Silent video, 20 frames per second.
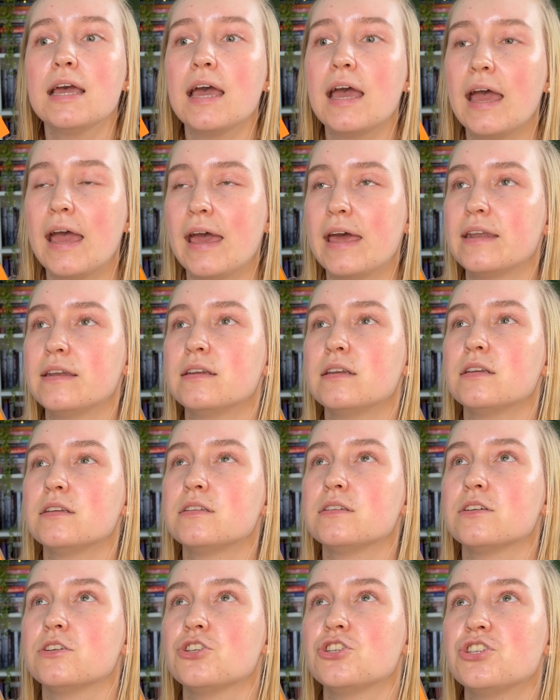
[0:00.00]
and
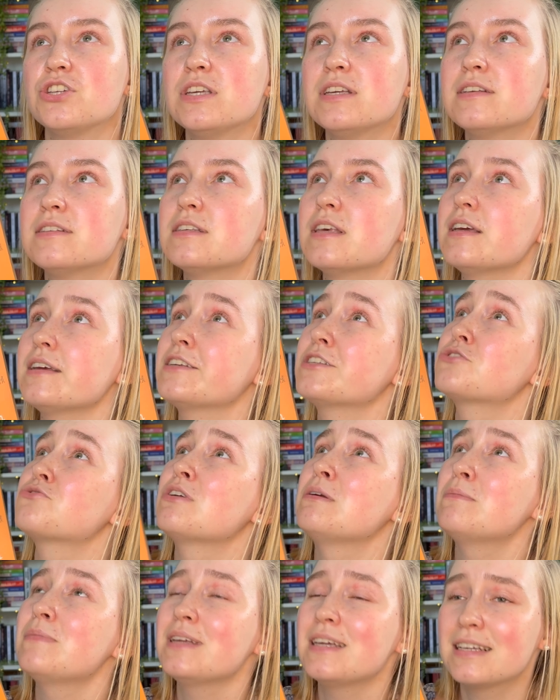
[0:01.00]
she is
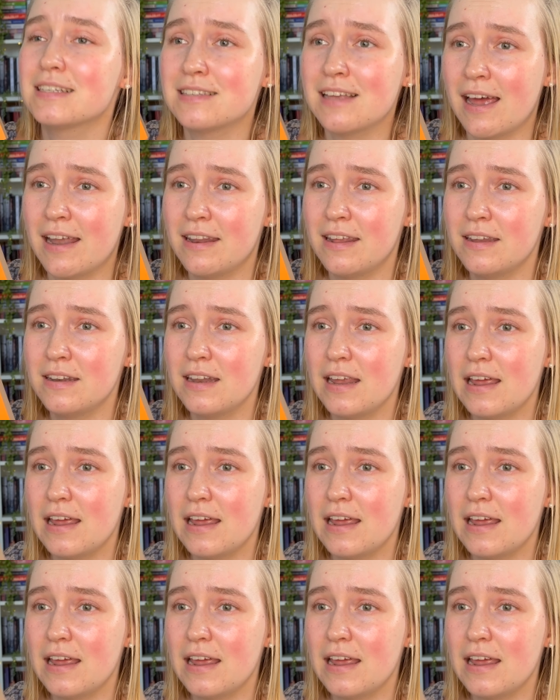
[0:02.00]
extremely excited.